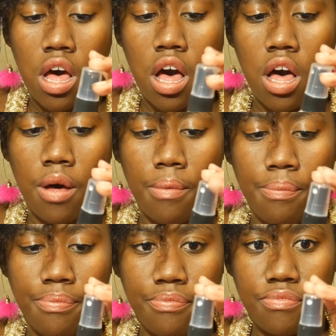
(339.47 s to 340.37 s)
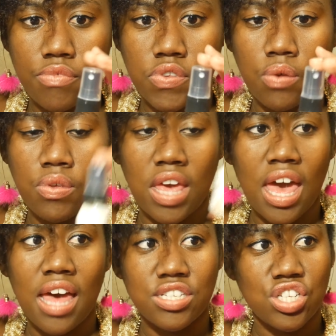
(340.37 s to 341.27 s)
Um, so
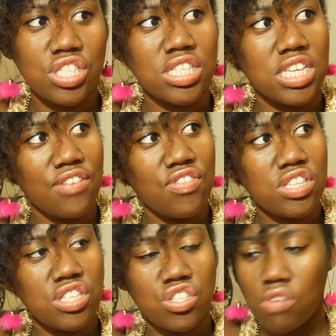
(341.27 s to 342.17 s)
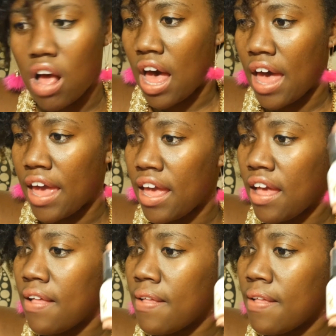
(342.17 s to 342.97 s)
yeah, just give this a try.